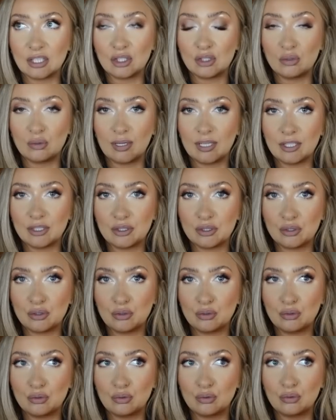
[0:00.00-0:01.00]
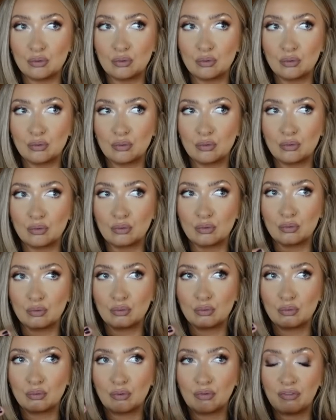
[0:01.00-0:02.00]
you get to
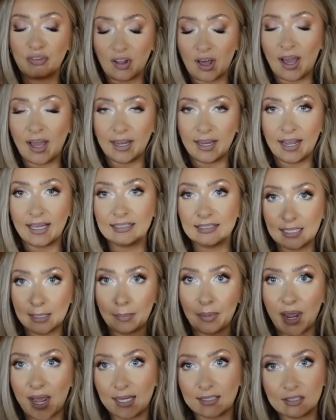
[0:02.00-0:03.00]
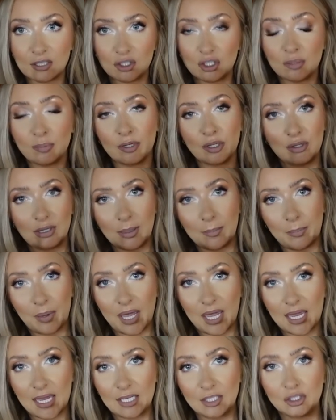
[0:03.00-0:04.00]
fly as a passenger, but you get
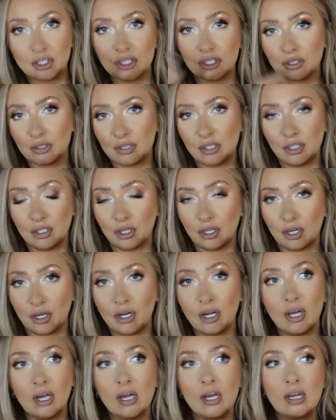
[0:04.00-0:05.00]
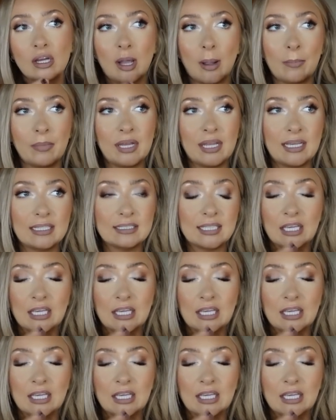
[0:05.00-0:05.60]
paid just so that your company can